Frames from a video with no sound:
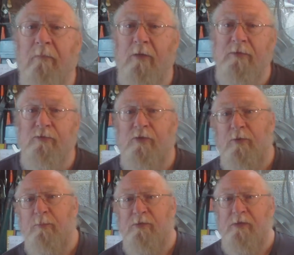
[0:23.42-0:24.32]
on
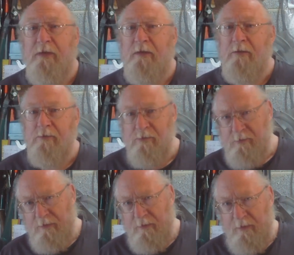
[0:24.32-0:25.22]
YouTube, seeing
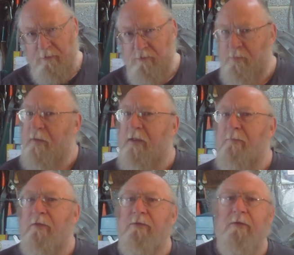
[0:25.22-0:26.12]
as that's where
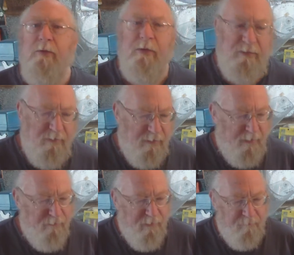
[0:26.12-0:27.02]
most of the questions
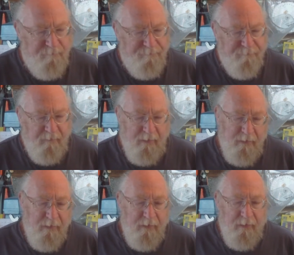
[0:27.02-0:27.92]
came from.
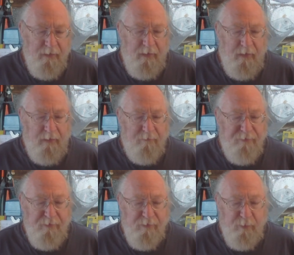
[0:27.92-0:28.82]
The
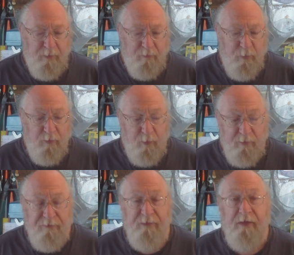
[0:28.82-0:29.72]
first one, what
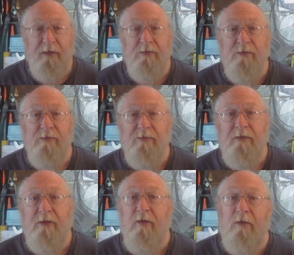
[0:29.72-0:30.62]
qualifications have
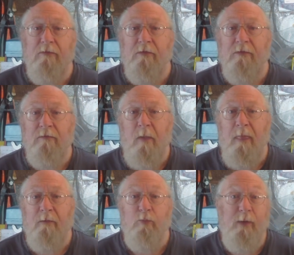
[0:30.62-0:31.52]
I got?
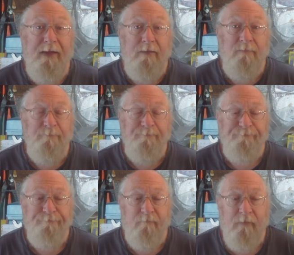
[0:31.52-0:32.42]
Well,
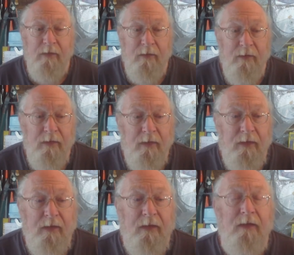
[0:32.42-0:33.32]

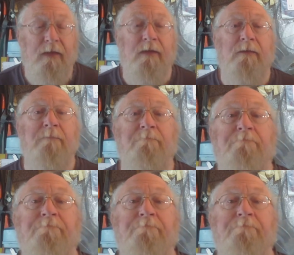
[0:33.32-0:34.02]
um,